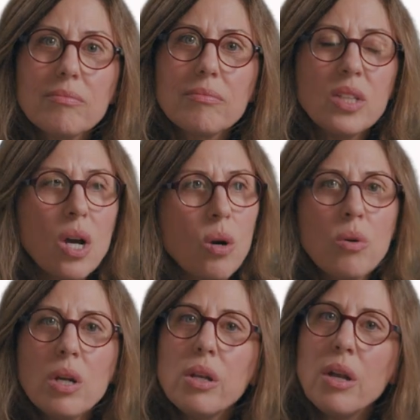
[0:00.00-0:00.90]

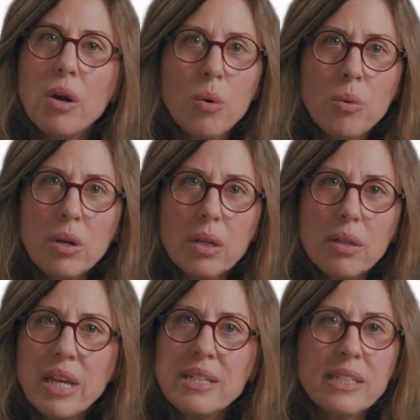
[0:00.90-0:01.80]
No,
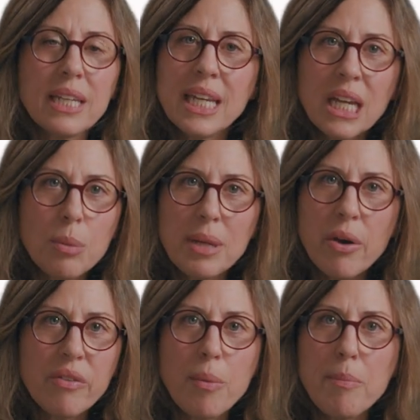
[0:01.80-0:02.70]
they didn't kick me
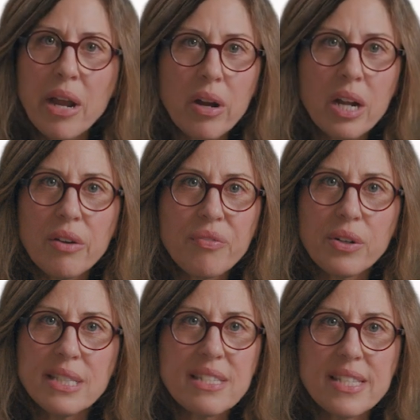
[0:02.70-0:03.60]
out of America
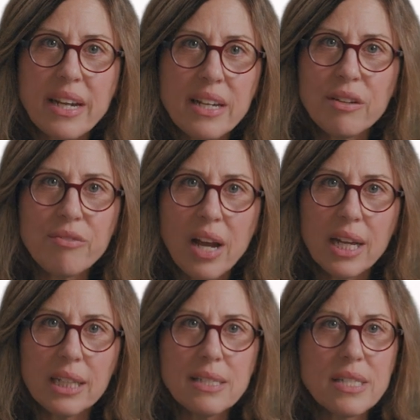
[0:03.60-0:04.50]
for inciting
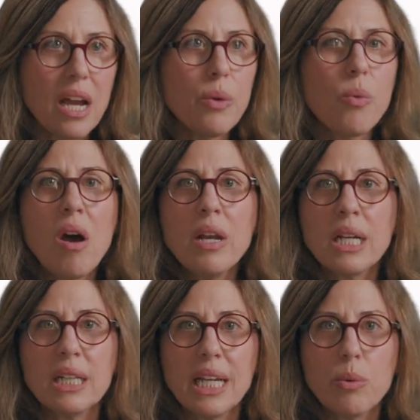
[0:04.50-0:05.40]
violence.
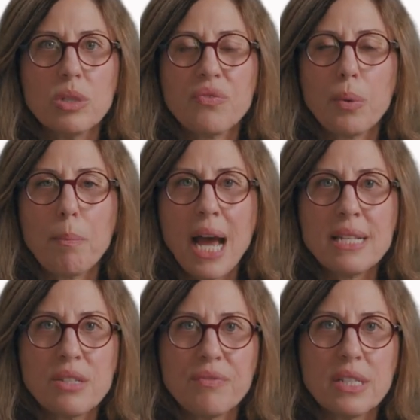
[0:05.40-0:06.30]
Ironically, it was for
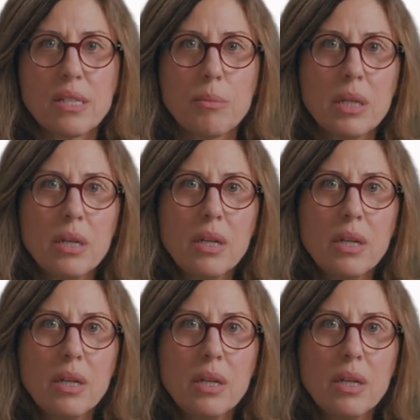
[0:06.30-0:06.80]
pacifism.